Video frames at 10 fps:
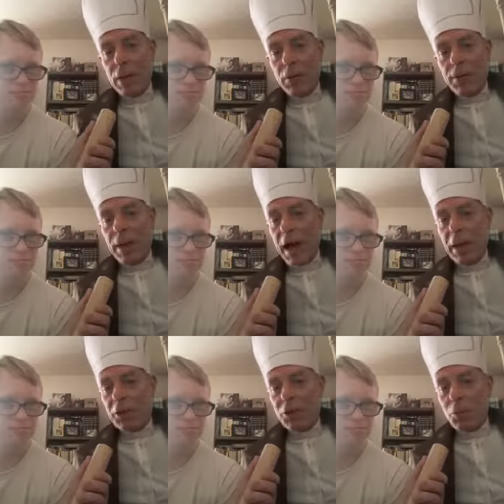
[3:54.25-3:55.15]

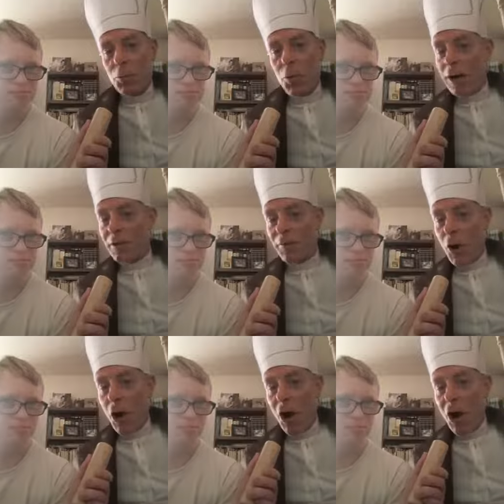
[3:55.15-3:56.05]
That's wonderful.
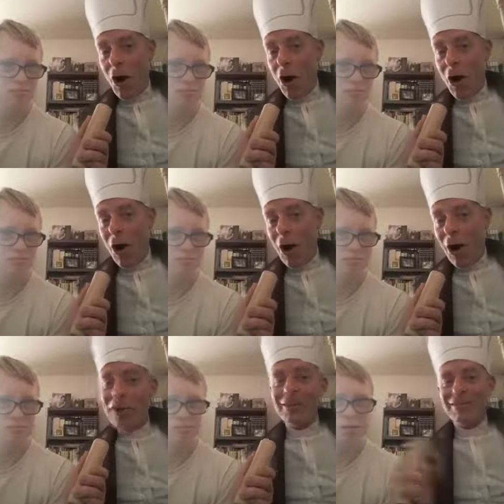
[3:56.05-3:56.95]

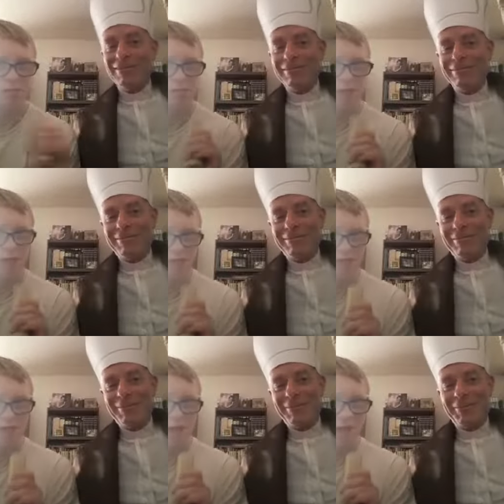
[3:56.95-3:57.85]
Wow,
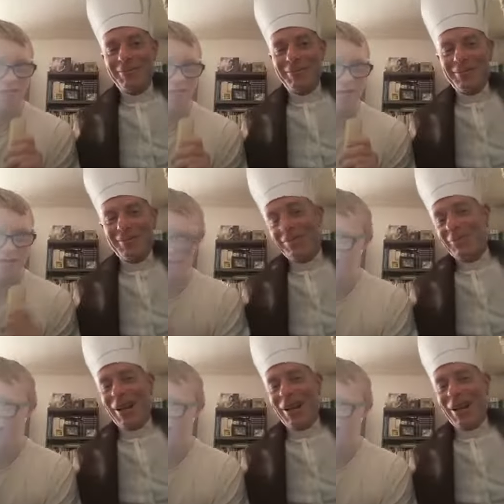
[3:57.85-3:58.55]
speaking of which.